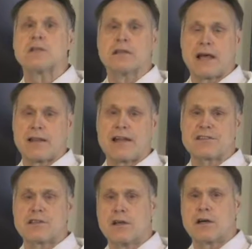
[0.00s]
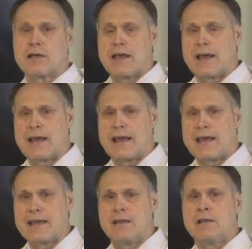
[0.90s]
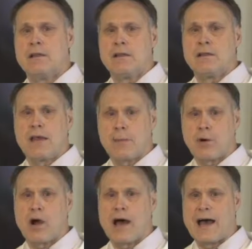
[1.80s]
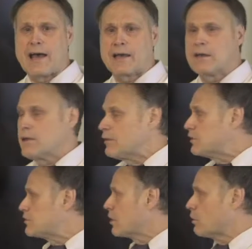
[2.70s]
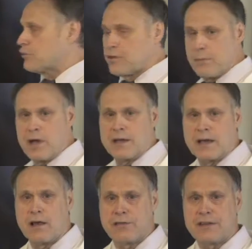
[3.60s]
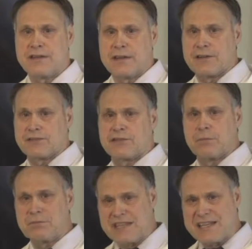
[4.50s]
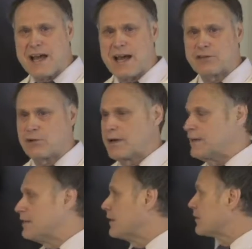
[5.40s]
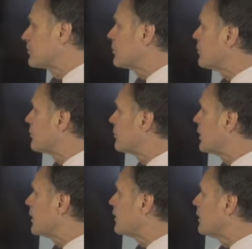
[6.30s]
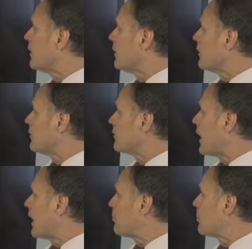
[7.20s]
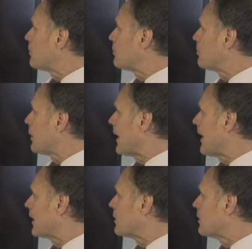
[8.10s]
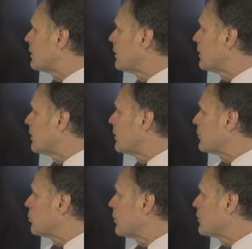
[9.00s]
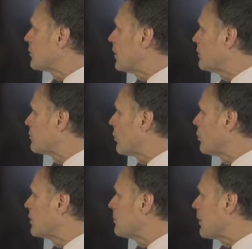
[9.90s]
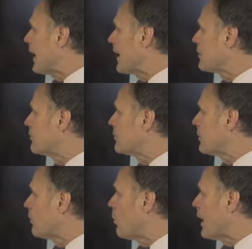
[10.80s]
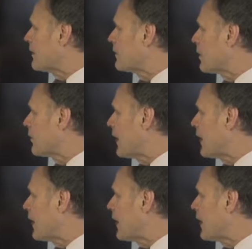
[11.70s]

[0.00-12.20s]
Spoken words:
Now let's look at a MRI that shows some unhealthy discs, some dehydrated discs. You can see this top one's black, this one's turning black. You can see a little white in there.